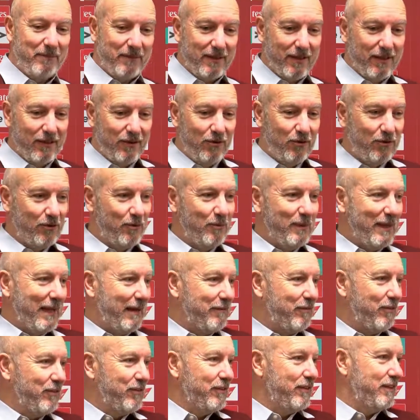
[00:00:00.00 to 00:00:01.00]
Who can we have
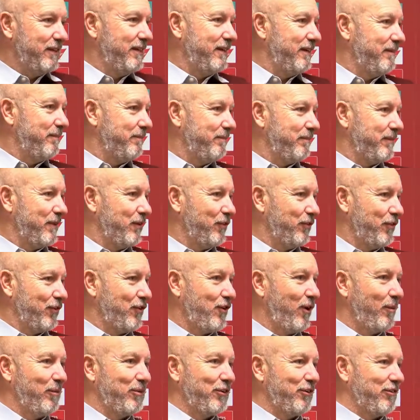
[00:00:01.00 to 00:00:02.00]
on the
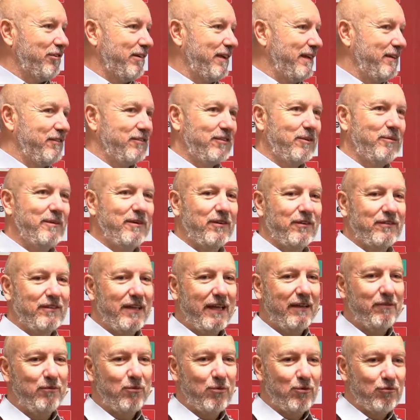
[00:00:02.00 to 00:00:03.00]
commentary? So we've got
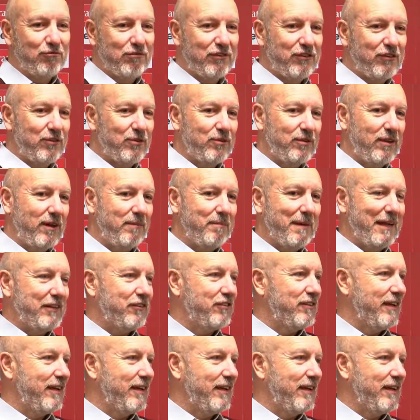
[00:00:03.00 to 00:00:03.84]
Dave Aldridge, who's our match day